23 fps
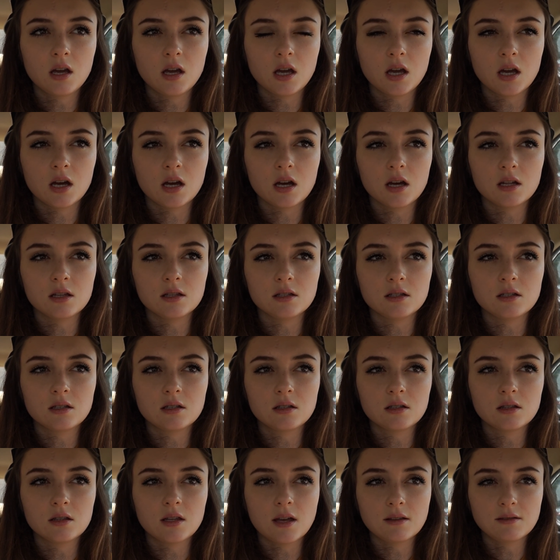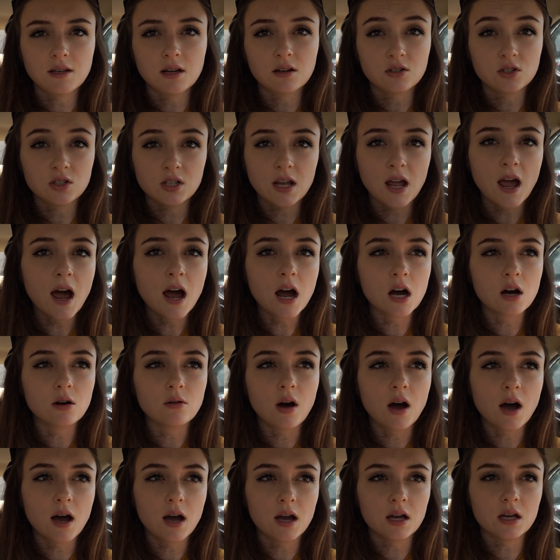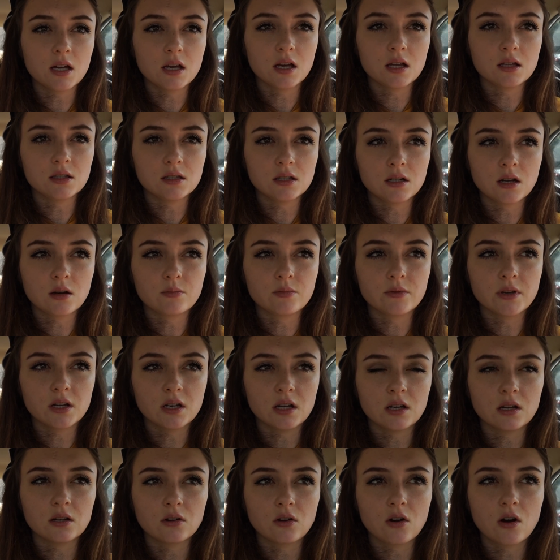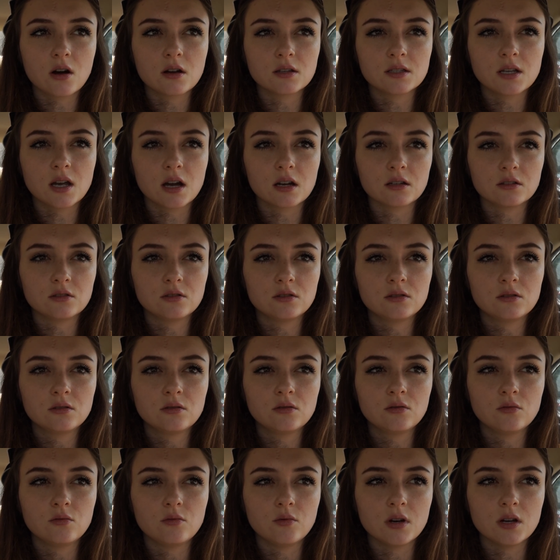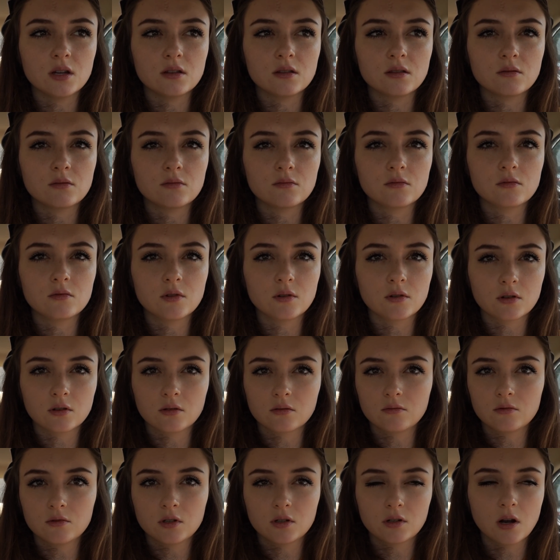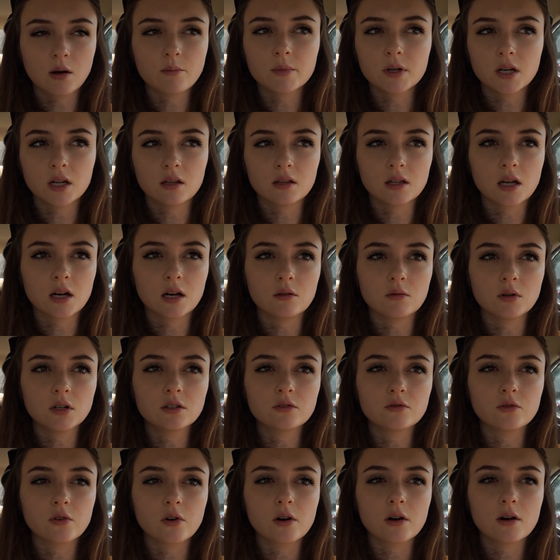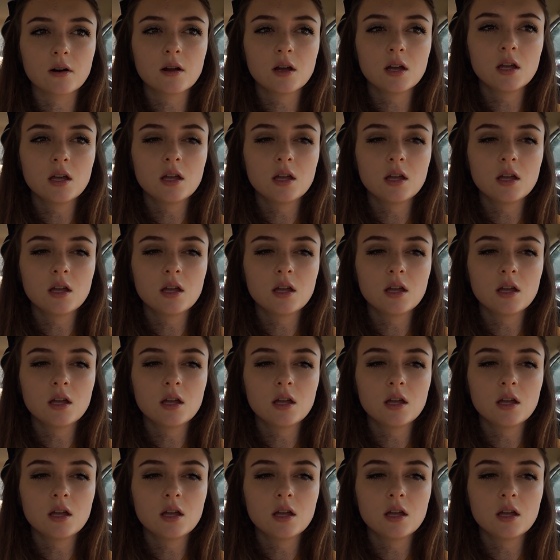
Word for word: and that's actually how I ended up getting in contact with the company that I work for.